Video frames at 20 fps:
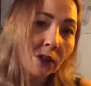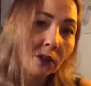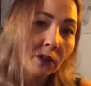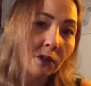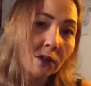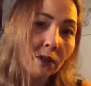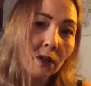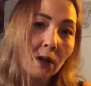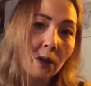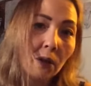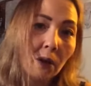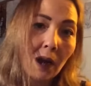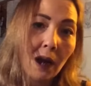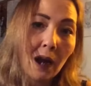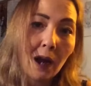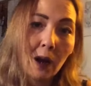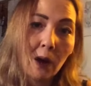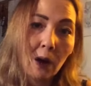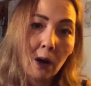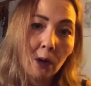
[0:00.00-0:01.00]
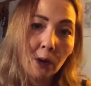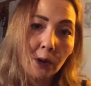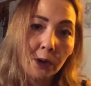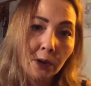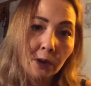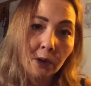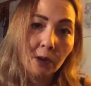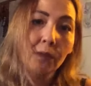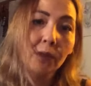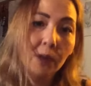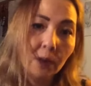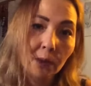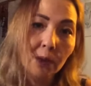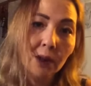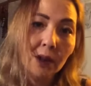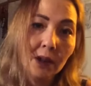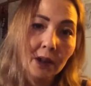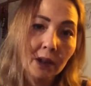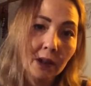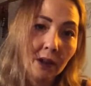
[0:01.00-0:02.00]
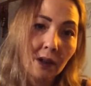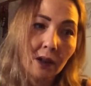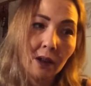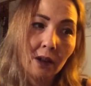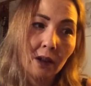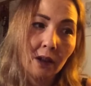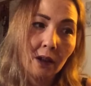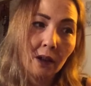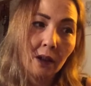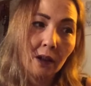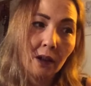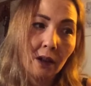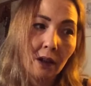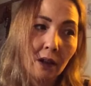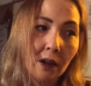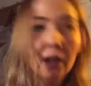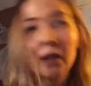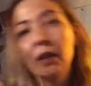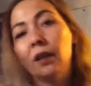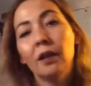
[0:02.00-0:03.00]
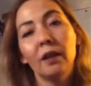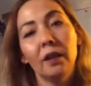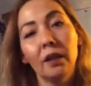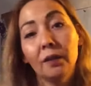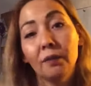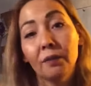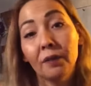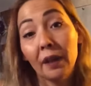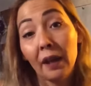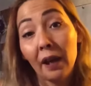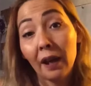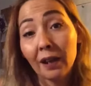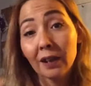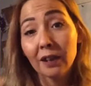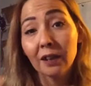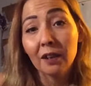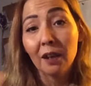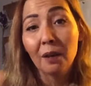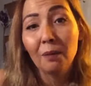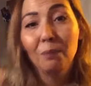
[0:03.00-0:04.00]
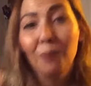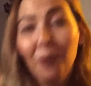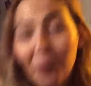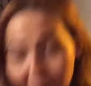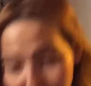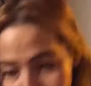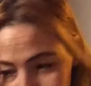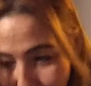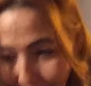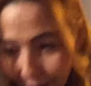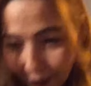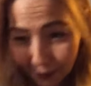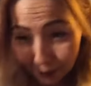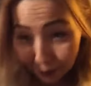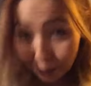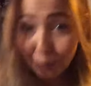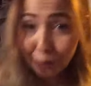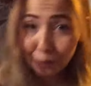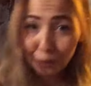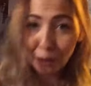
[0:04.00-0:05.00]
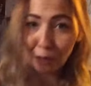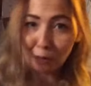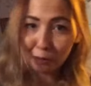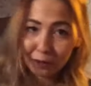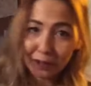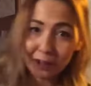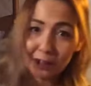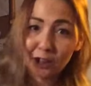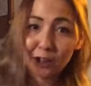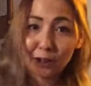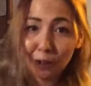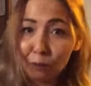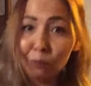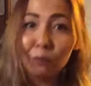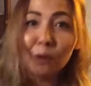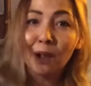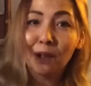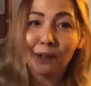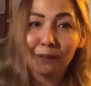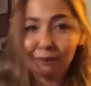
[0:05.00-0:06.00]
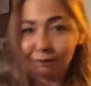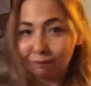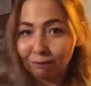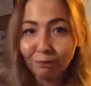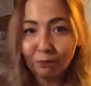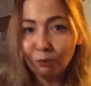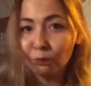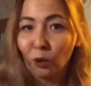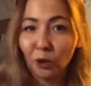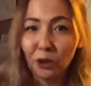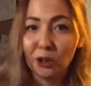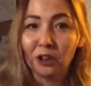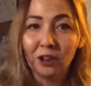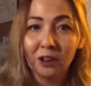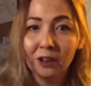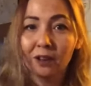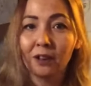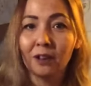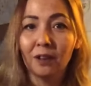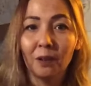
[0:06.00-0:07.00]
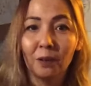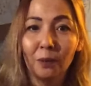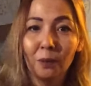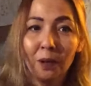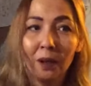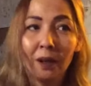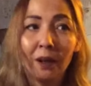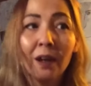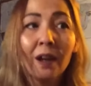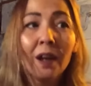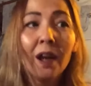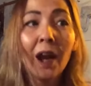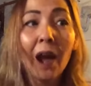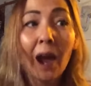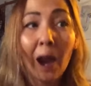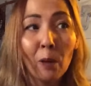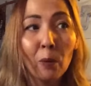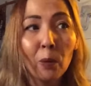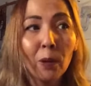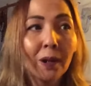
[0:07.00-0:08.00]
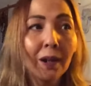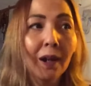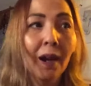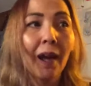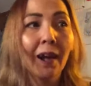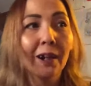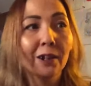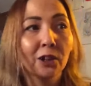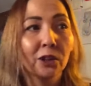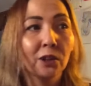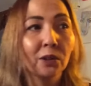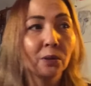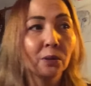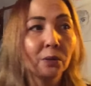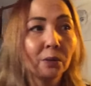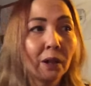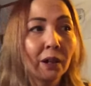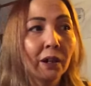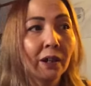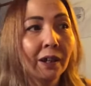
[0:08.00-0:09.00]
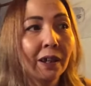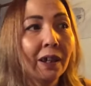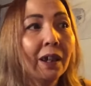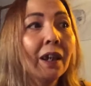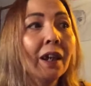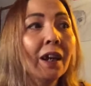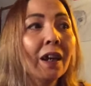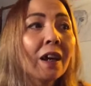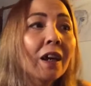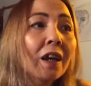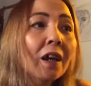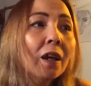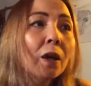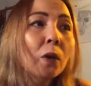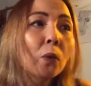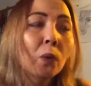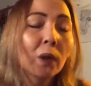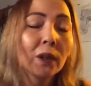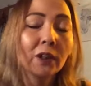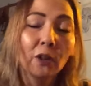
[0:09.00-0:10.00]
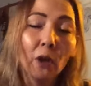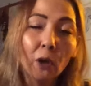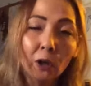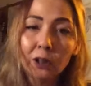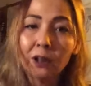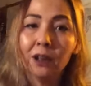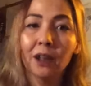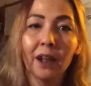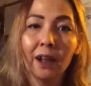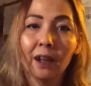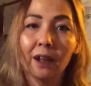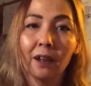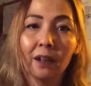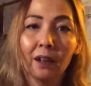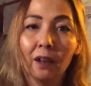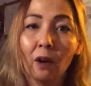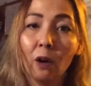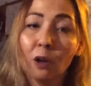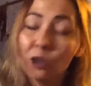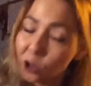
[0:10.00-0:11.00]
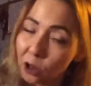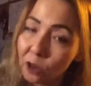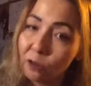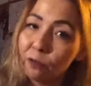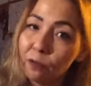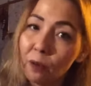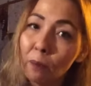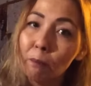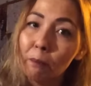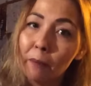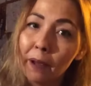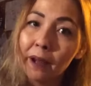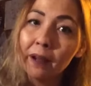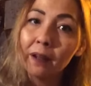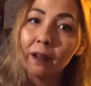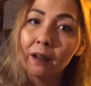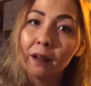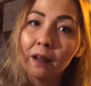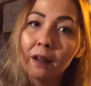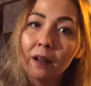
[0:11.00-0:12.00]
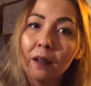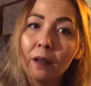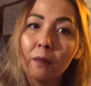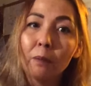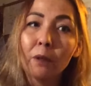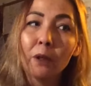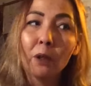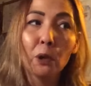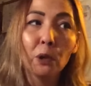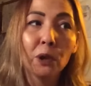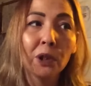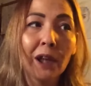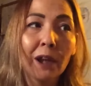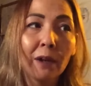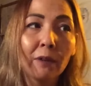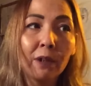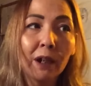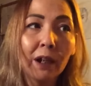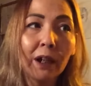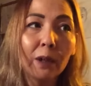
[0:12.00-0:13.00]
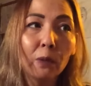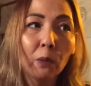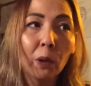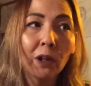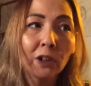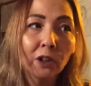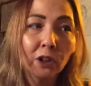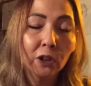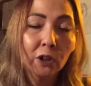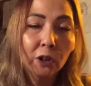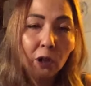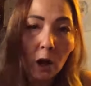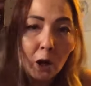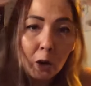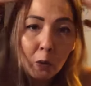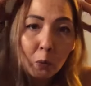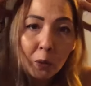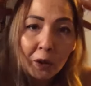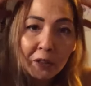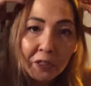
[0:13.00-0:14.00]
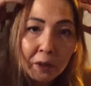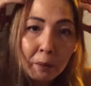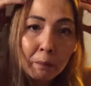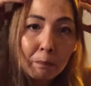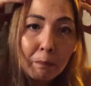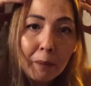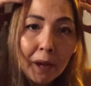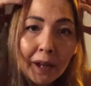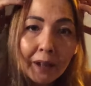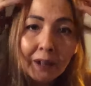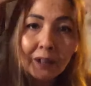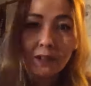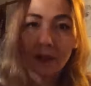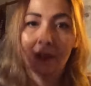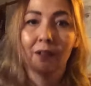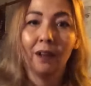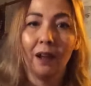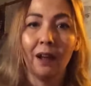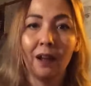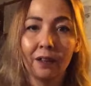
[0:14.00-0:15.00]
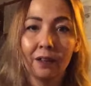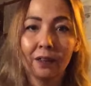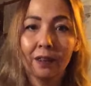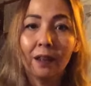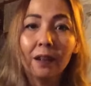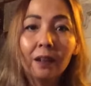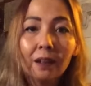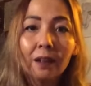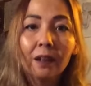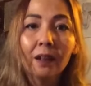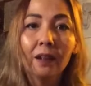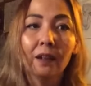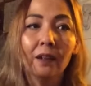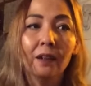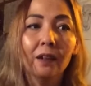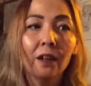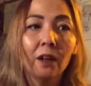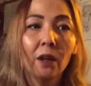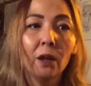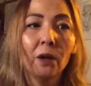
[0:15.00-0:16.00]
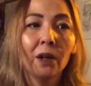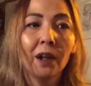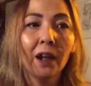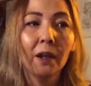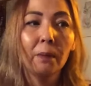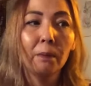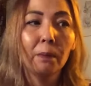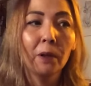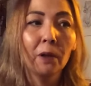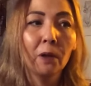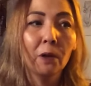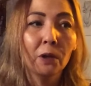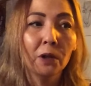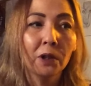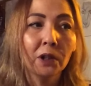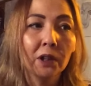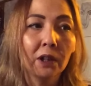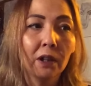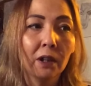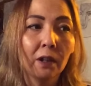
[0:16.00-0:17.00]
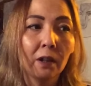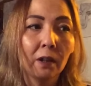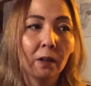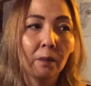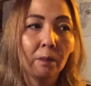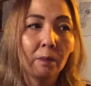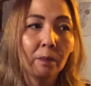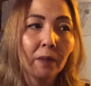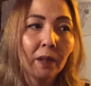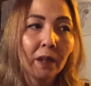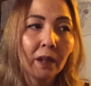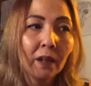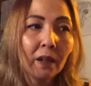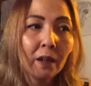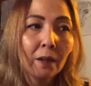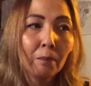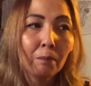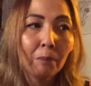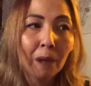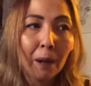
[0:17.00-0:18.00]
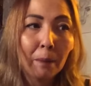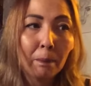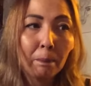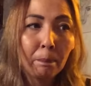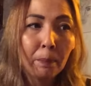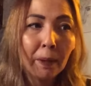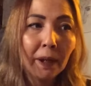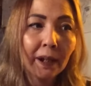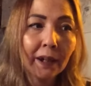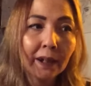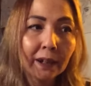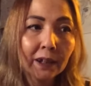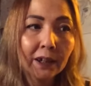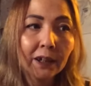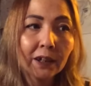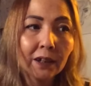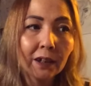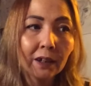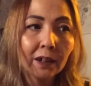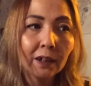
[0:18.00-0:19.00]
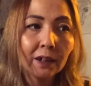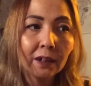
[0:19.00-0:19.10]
to know how you viewers, if there are some, I do know that someone watches, so I would like to hear what your take, also from men, because I really want to know what the men are thinking, okay? Because my biggest